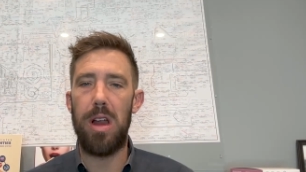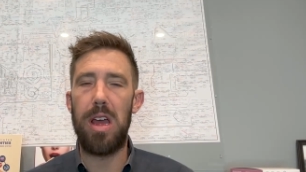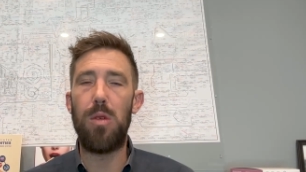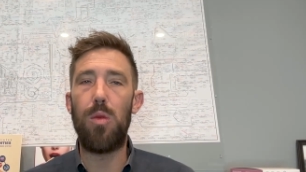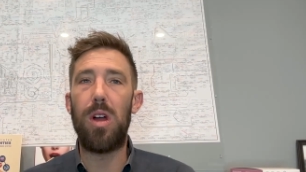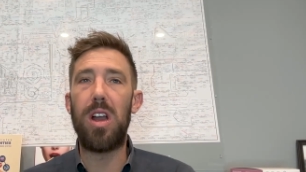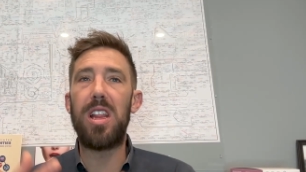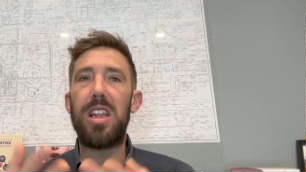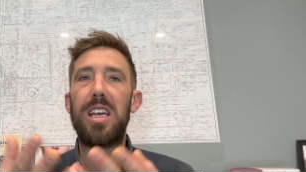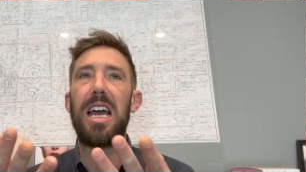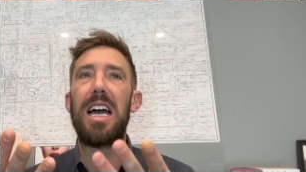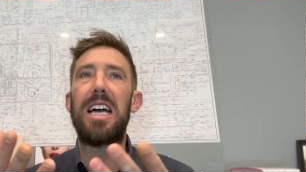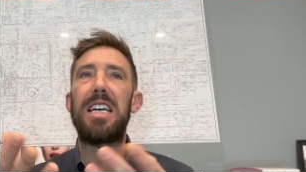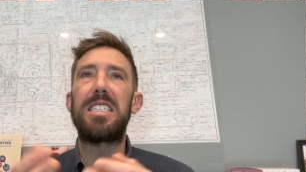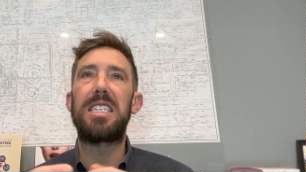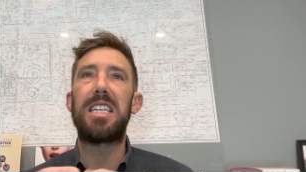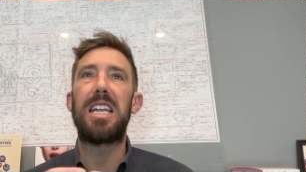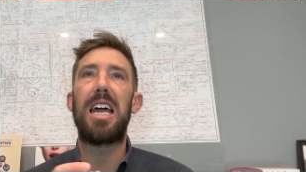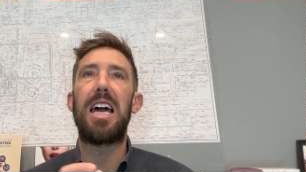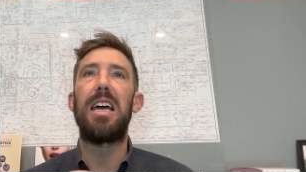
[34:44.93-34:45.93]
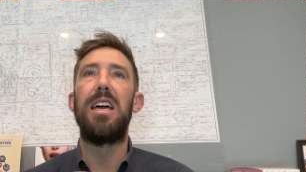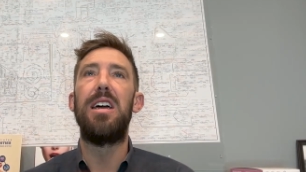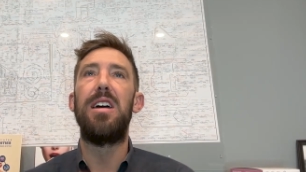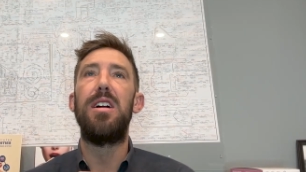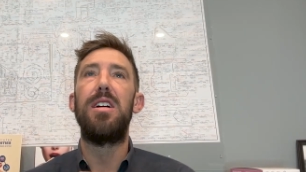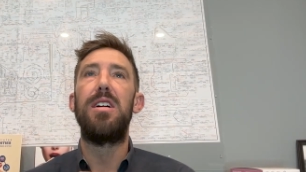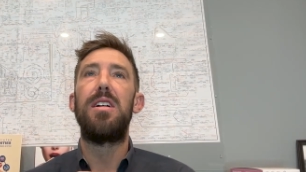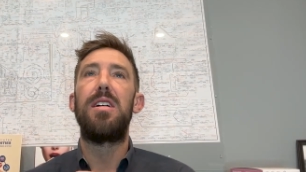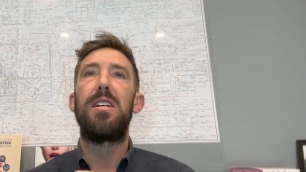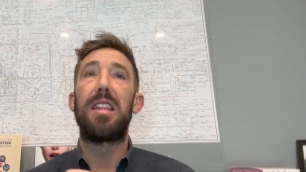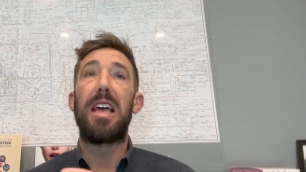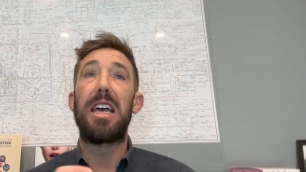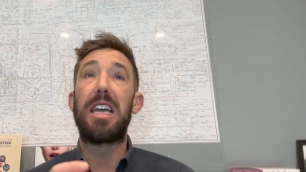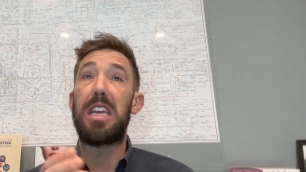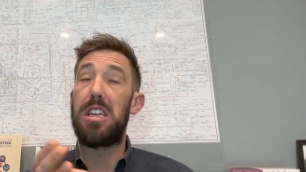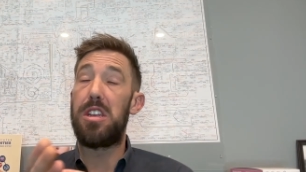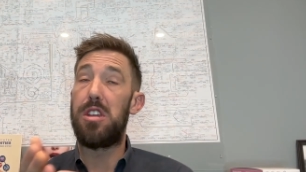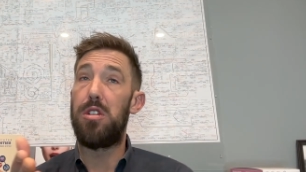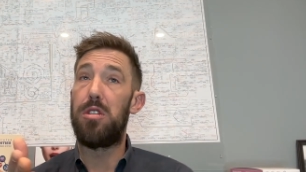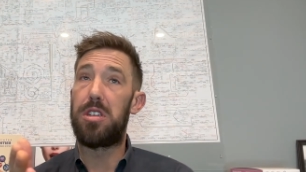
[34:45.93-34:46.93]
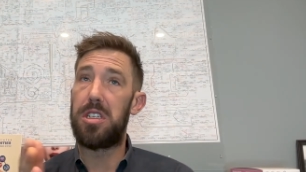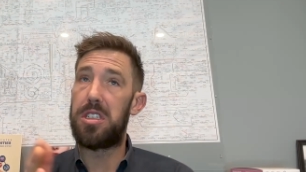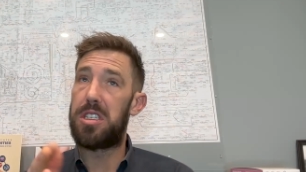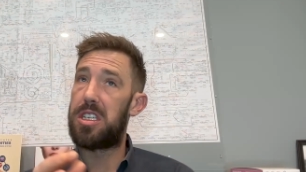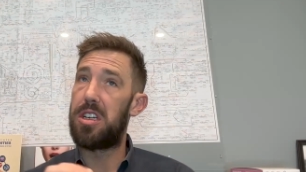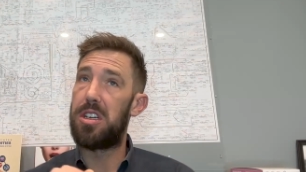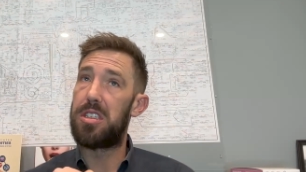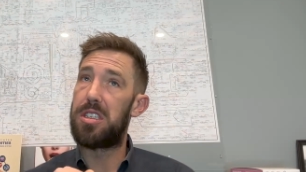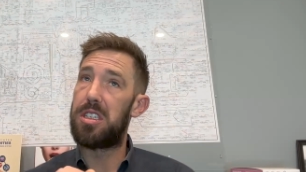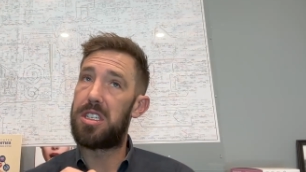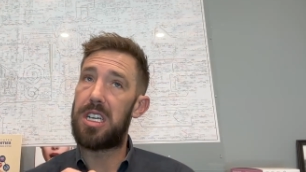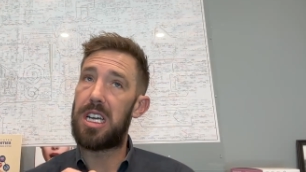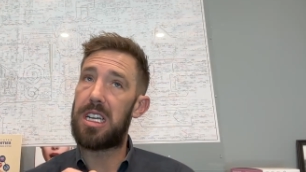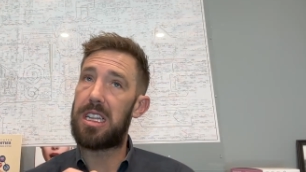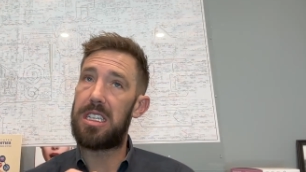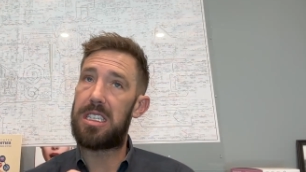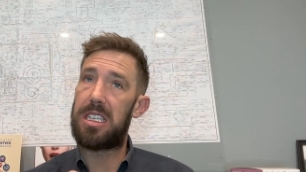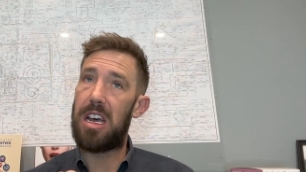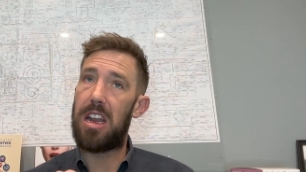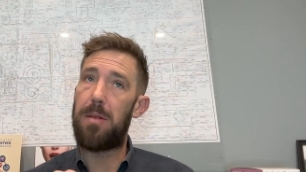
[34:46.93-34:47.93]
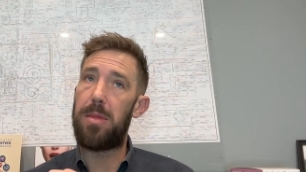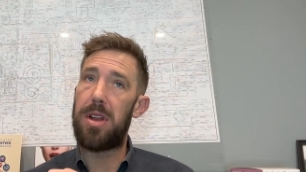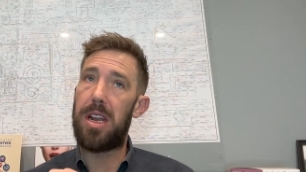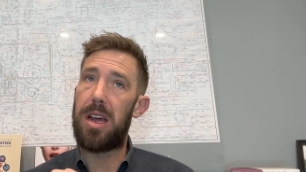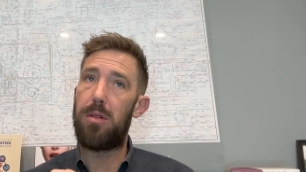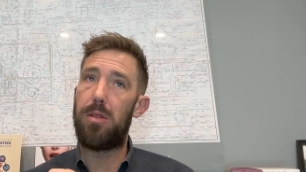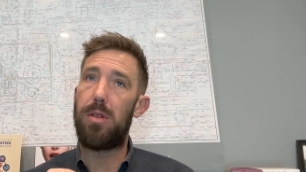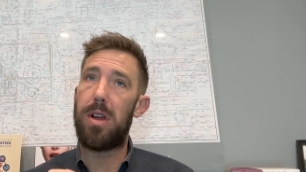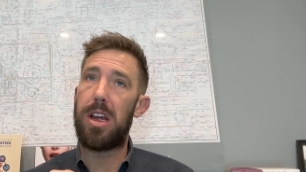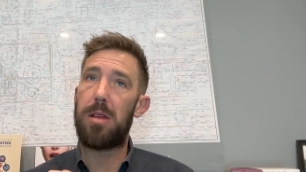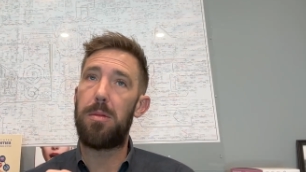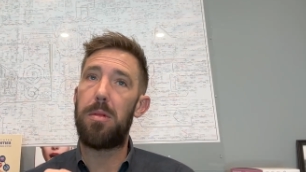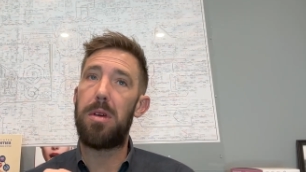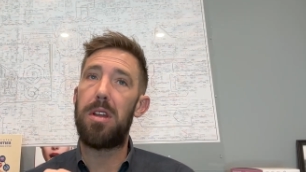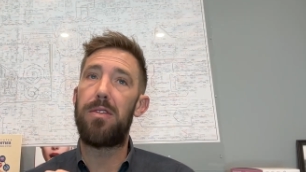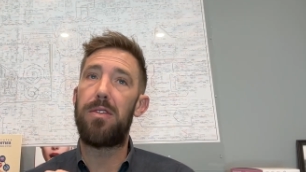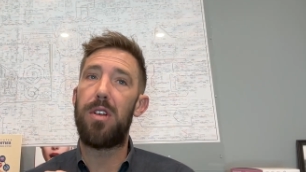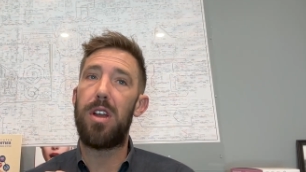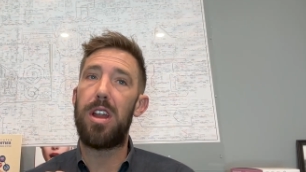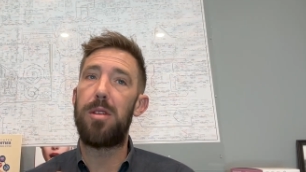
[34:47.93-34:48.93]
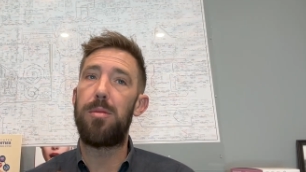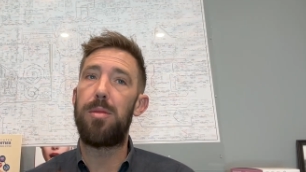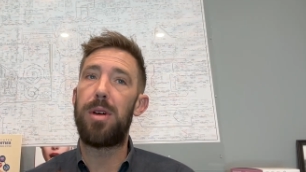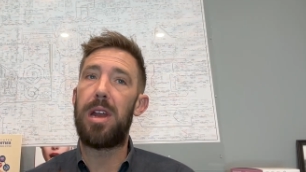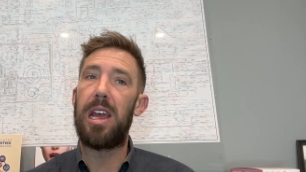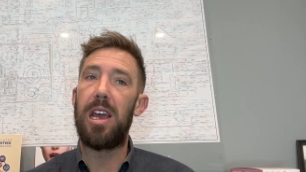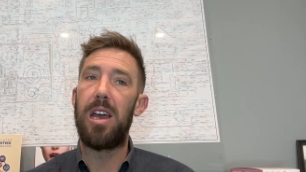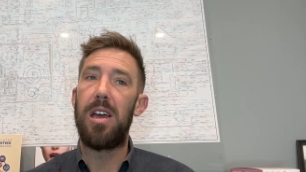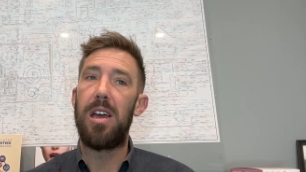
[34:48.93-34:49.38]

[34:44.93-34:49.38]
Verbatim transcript: And one of the guys that I like, and you should seriously check this out. I mean, I would recommend it for anybody.